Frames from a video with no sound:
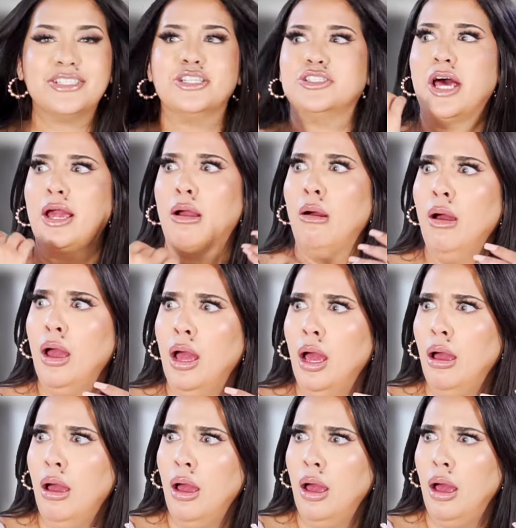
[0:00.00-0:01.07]
just like,
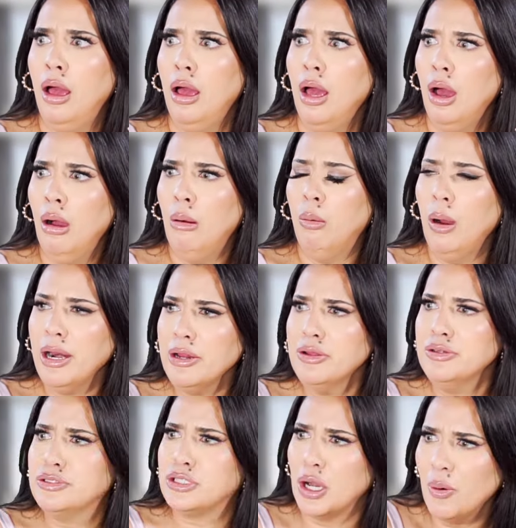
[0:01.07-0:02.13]
what are
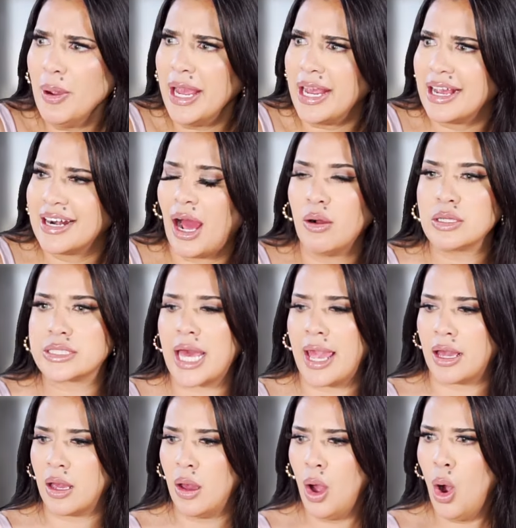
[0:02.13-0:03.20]
you doing? And I was
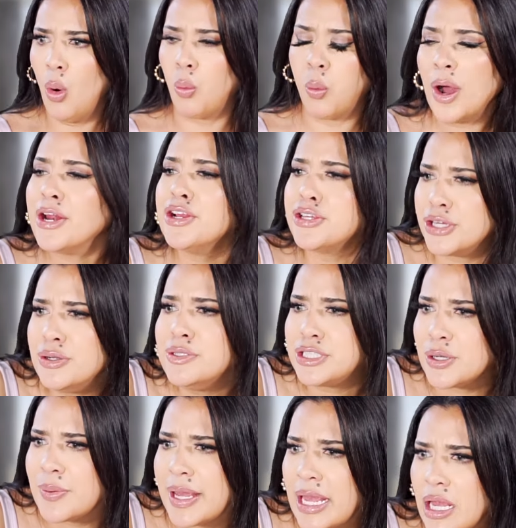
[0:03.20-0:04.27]
like, what are you
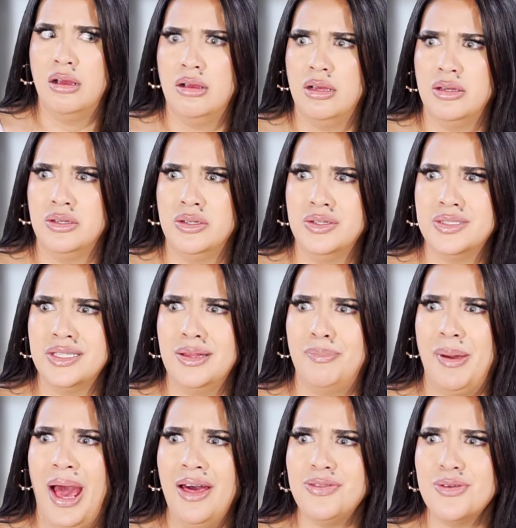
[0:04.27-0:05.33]
doing? You're using the
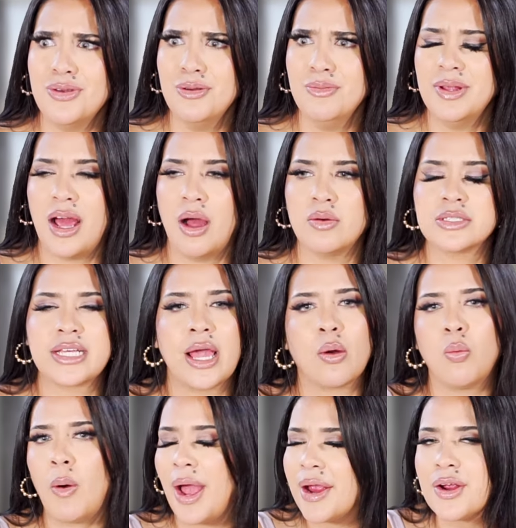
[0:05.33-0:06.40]
bathroom? And I was like,
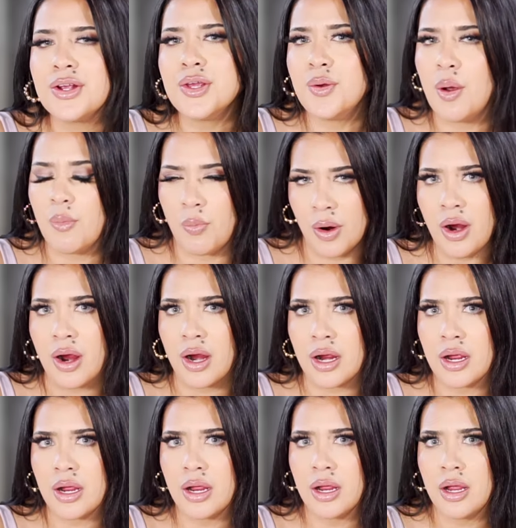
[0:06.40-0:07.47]
why aren't you at work?
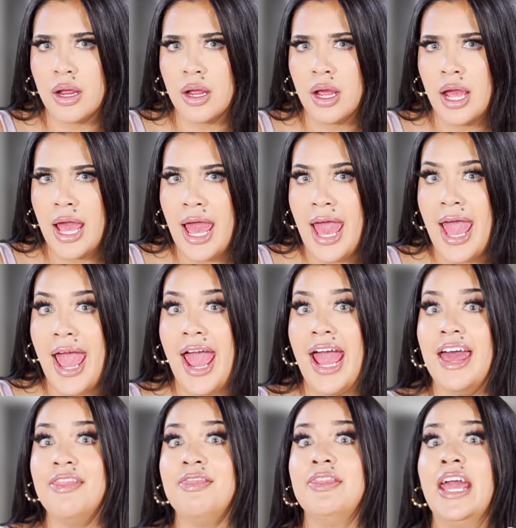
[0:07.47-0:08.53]

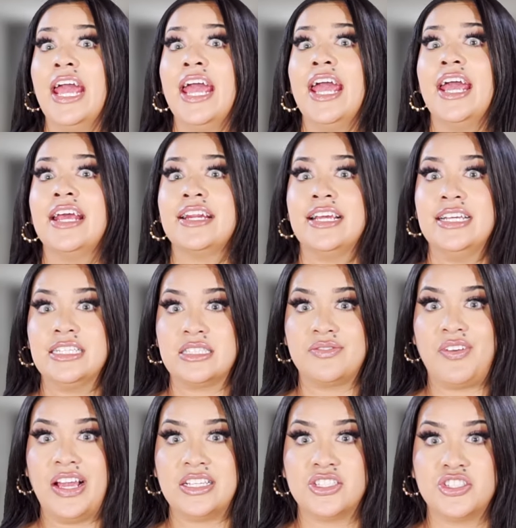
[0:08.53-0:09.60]
And then his
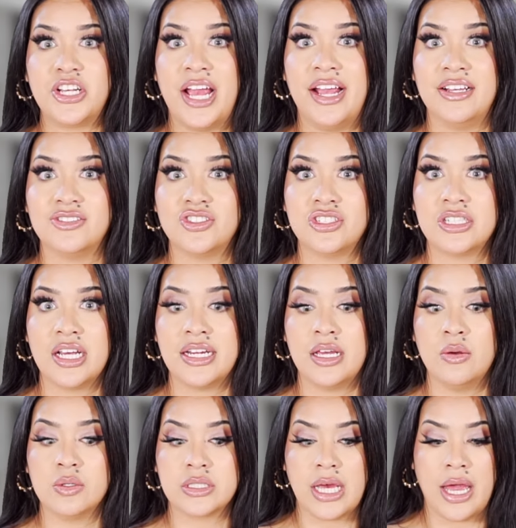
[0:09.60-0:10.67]
face changed, and he
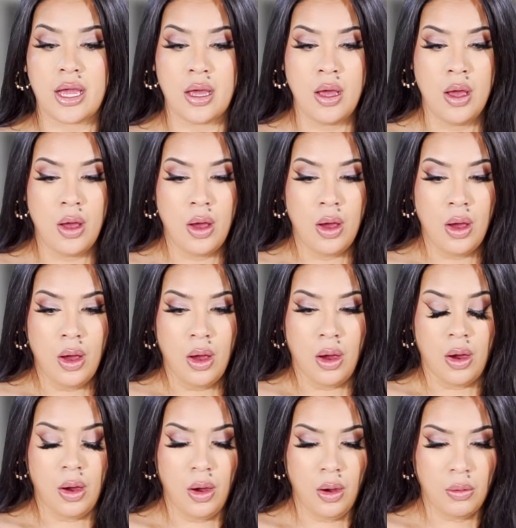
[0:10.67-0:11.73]
was like,
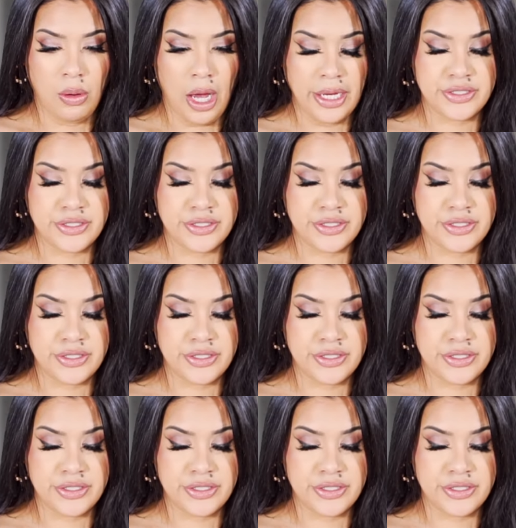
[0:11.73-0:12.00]
oh,